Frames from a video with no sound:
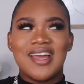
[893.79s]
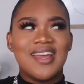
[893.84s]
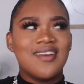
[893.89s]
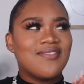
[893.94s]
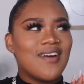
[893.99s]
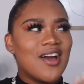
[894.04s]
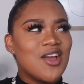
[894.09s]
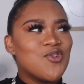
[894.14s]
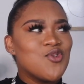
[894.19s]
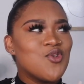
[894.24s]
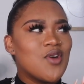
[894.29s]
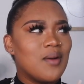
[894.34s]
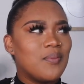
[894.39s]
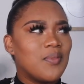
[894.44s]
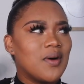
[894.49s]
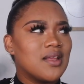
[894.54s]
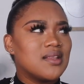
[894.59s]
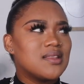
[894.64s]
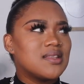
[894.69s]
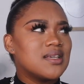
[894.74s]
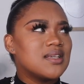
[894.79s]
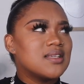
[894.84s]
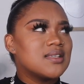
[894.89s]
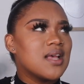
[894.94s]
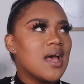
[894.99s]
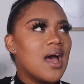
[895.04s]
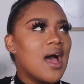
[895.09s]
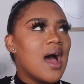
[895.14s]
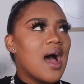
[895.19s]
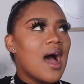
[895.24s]
If I knew about this,
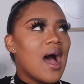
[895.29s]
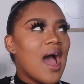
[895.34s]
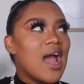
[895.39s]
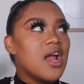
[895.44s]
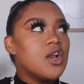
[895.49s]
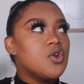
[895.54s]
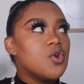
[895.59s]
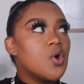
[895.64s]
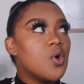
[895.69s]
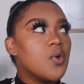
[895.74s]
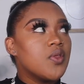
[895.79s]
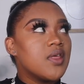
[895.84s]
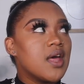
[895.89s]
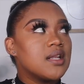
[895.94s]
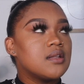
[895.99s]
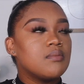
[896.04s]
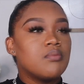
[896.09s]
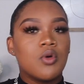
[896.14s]
I know that